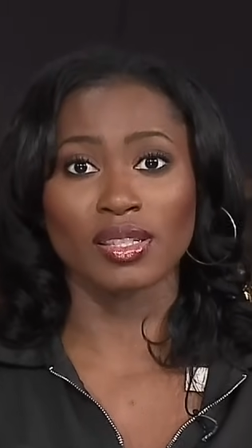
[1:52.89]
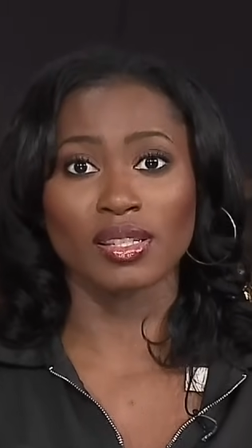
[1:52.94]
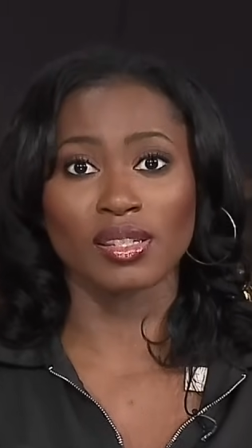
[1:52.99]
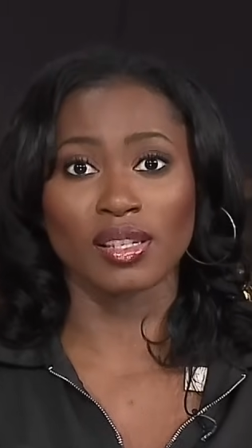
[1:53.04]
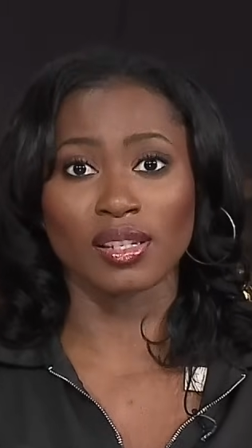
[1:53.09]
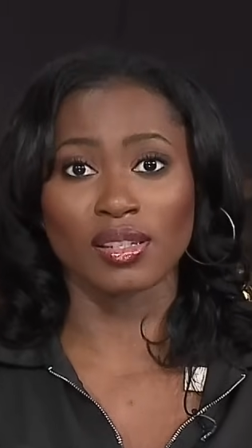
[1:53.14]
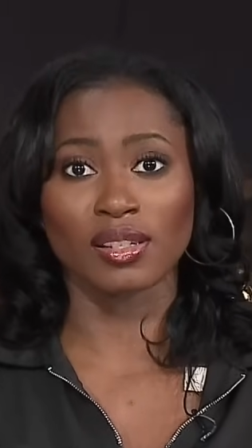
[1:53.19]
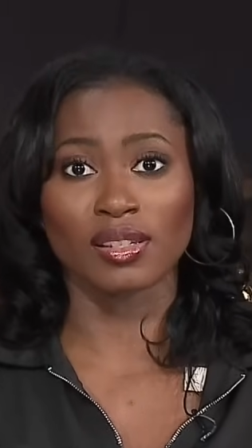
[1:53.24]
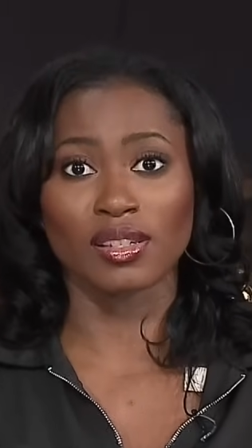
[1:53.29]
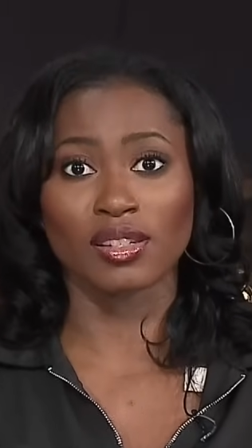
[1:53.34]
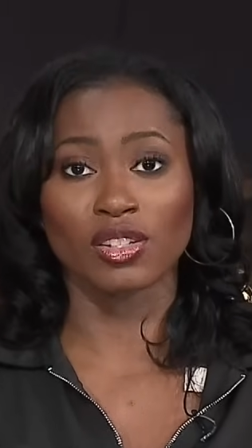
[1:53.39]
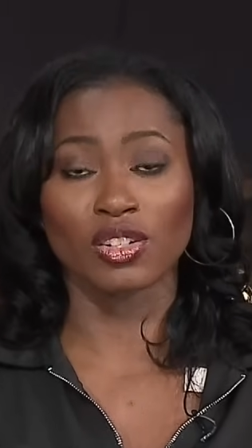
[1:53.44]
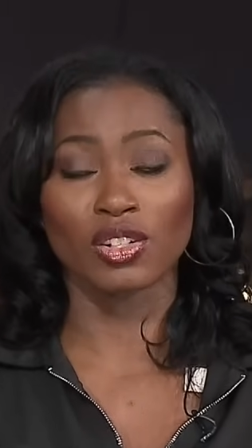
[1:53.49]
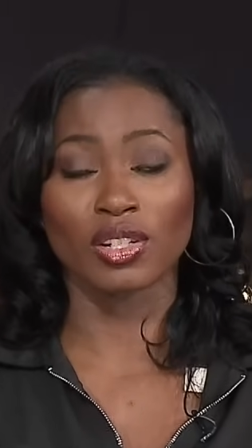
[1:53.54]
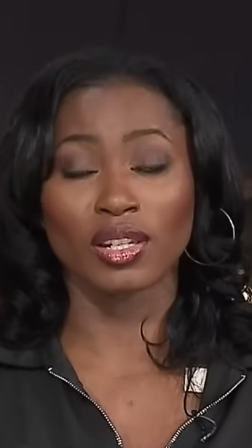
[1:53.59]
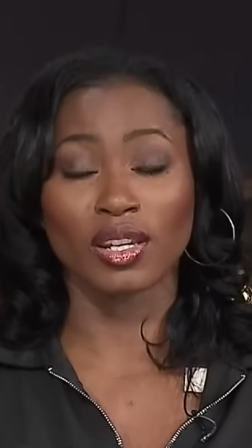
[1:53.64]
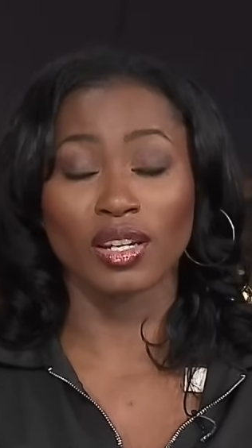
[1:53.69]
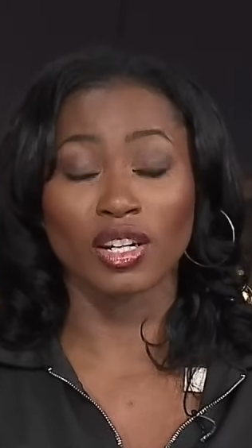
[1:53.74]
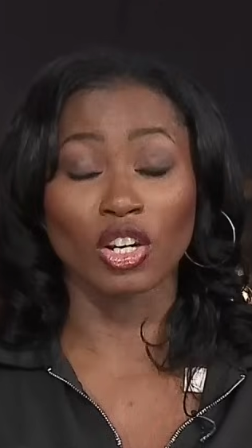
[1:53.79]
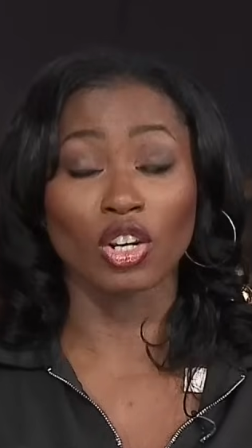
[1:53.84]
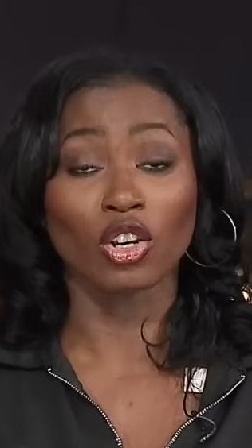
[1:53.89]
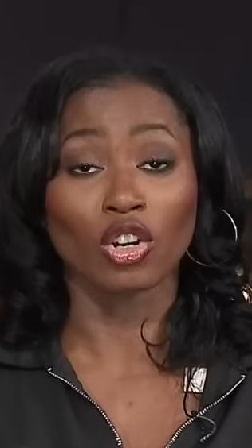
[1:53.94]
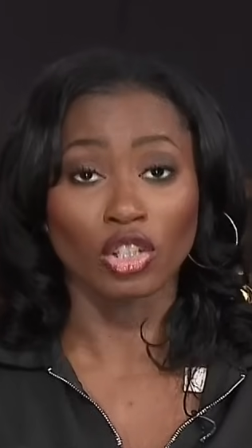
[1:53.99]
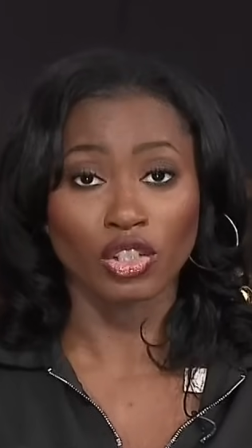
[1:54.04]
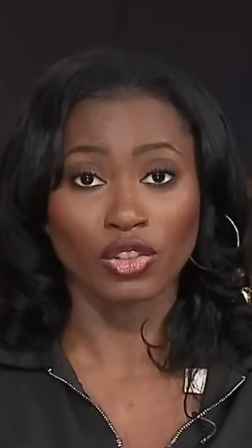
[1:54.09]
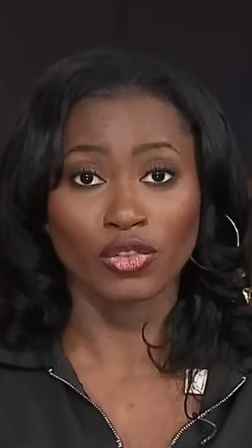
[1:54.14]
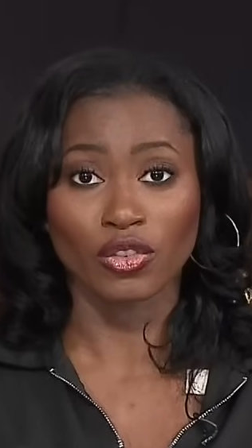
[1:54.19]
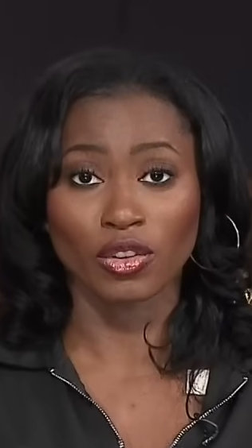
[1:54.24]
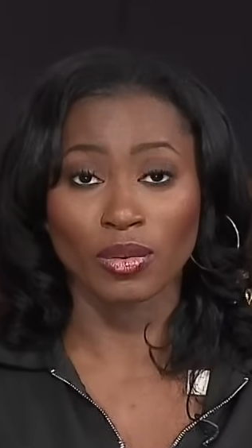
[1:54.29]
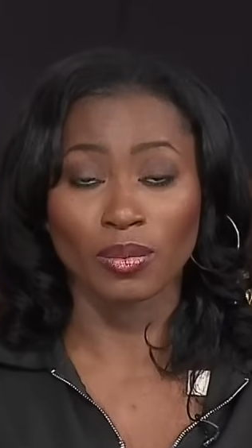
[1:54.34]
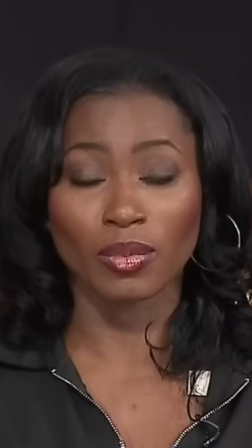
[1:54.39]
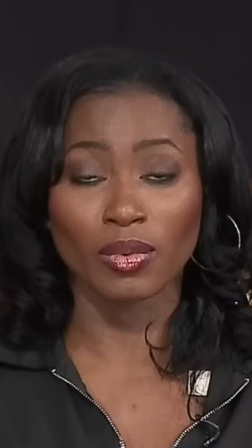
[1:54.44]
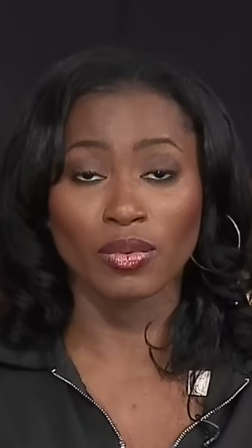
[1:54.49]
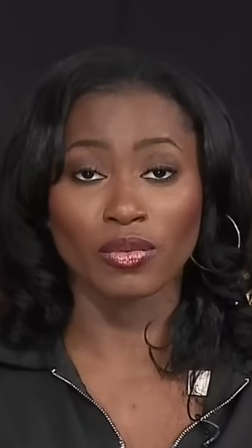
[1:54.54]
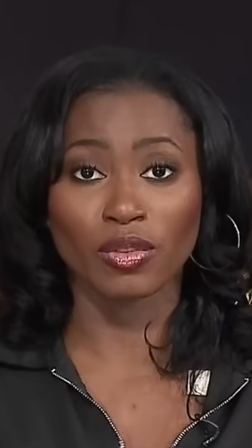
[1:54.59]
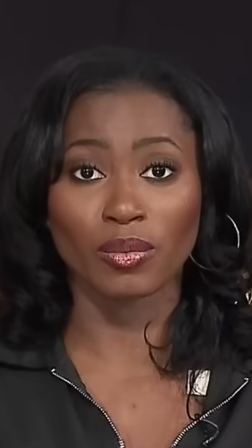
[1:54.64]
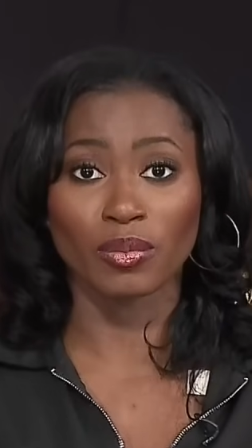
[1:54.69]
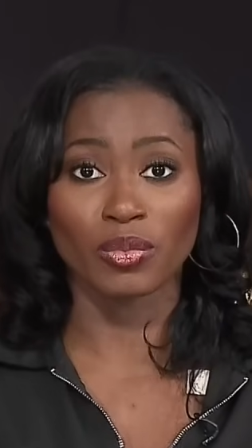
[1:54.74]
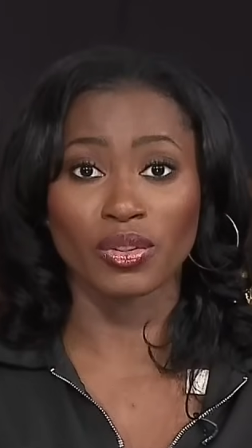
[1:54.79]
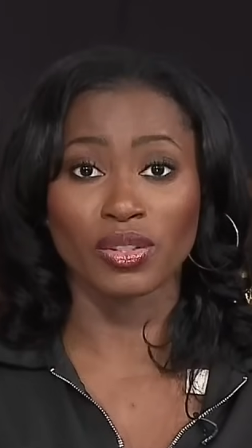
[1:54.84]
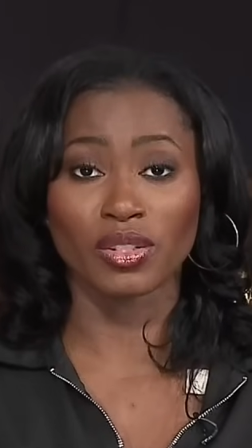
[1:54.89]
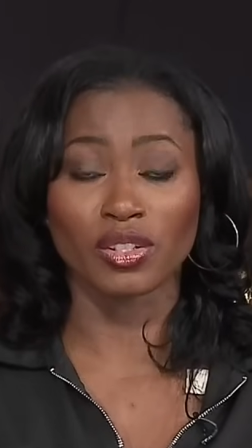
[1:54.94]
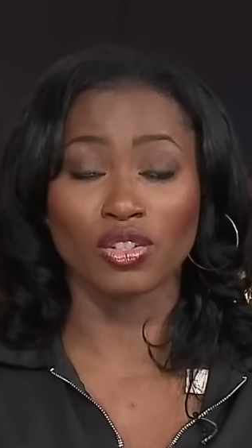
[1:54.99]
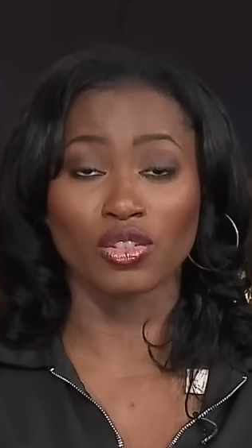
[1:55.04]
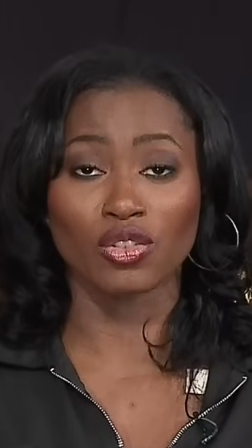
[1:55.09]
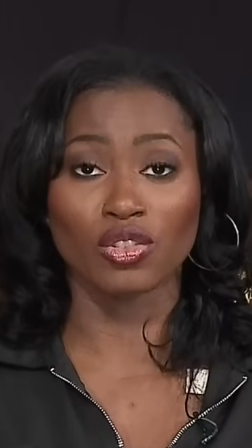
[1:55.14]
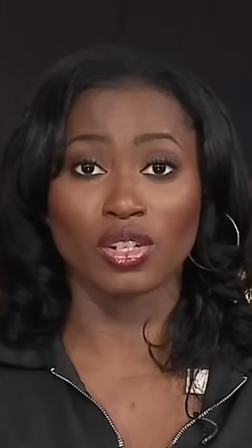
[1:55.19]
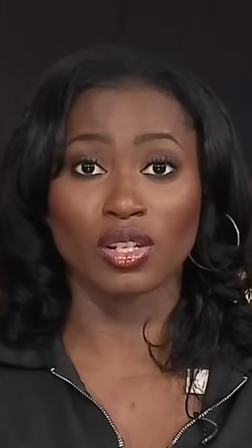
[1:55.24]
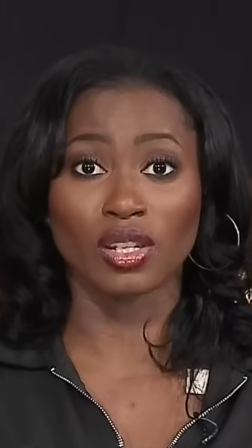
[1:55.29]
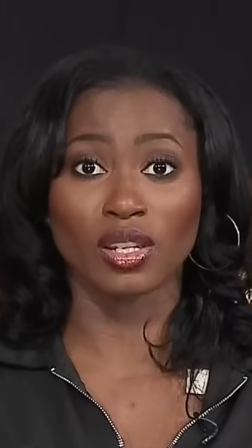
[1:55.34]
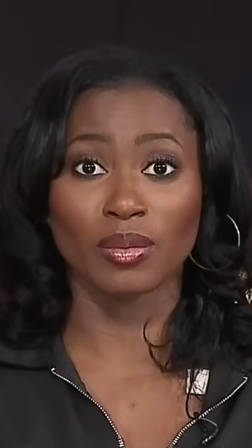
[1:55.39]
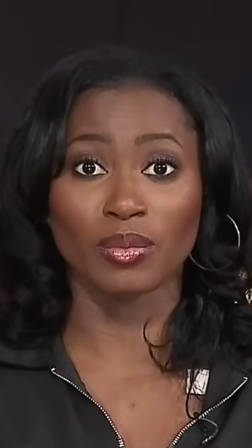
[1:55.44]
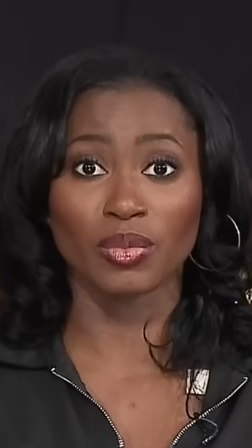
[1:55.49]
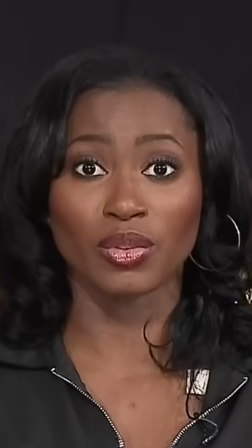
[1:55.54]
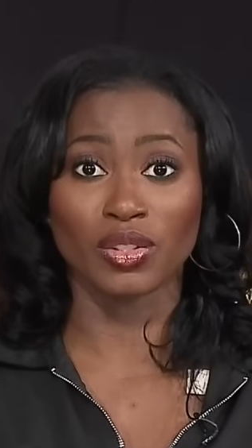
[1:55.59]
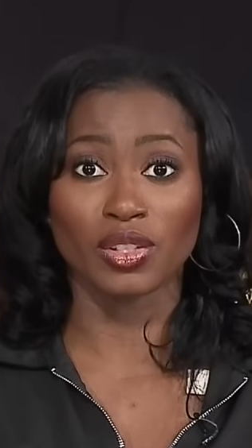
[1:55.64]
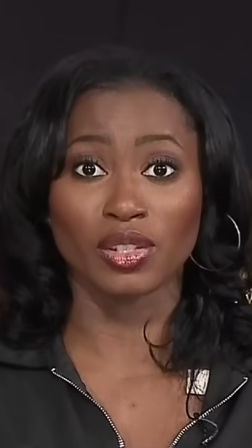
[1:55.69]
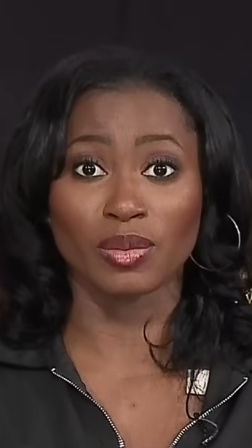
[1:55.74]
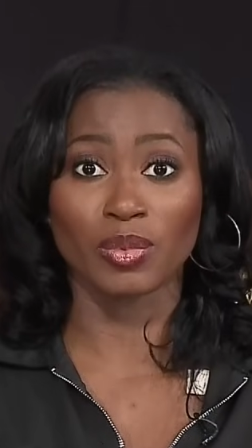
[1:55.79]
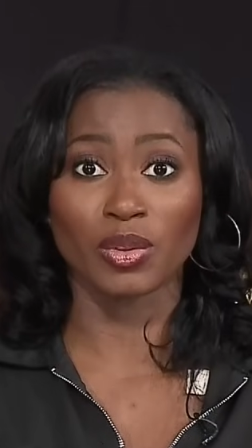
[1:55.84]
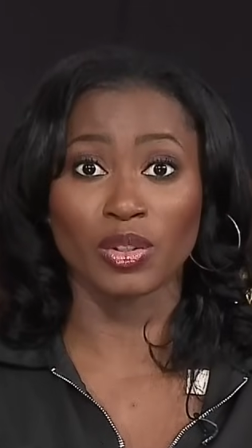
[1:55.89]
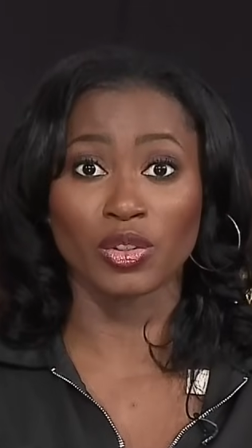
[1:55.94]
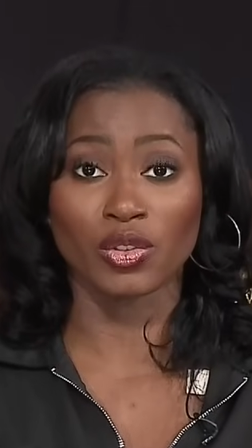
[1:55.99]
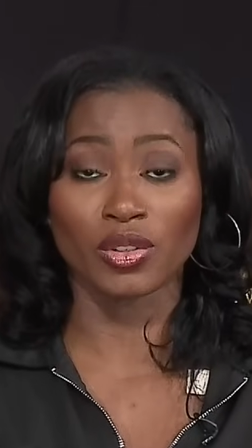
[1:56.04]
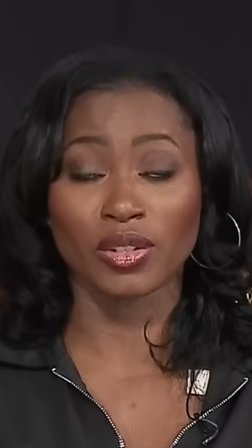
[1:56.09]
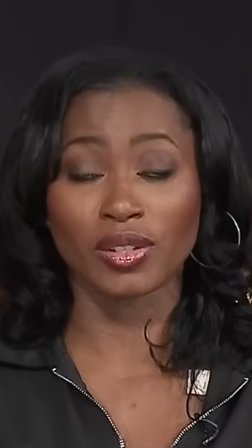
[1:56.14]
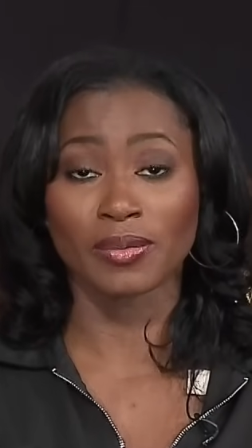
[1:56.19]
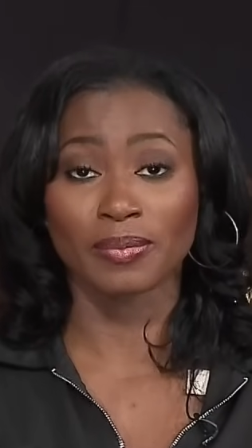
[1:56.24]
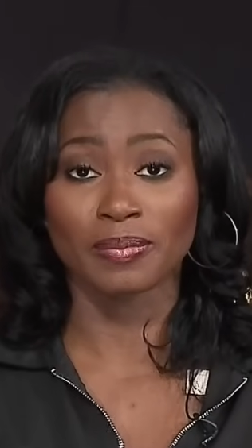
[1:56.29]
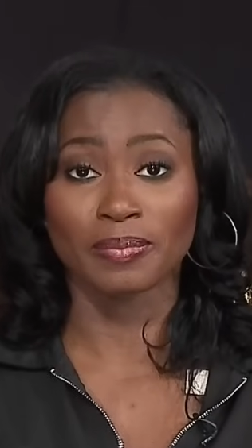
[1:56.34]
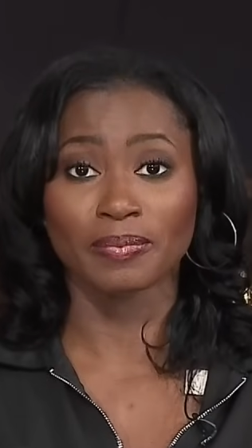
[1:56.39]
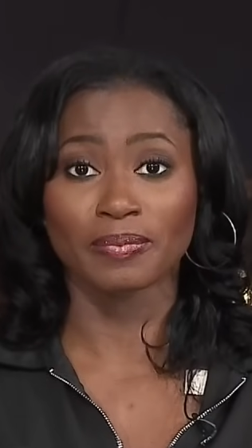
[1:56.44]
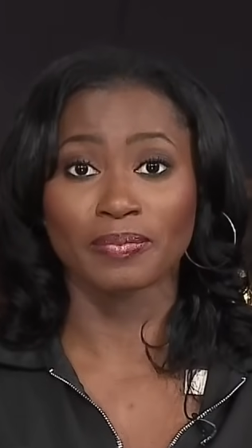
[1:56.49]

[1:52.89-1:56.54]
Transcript: the Sussexes could learn a lot from from Princess Eugenie and Princess Beatrice.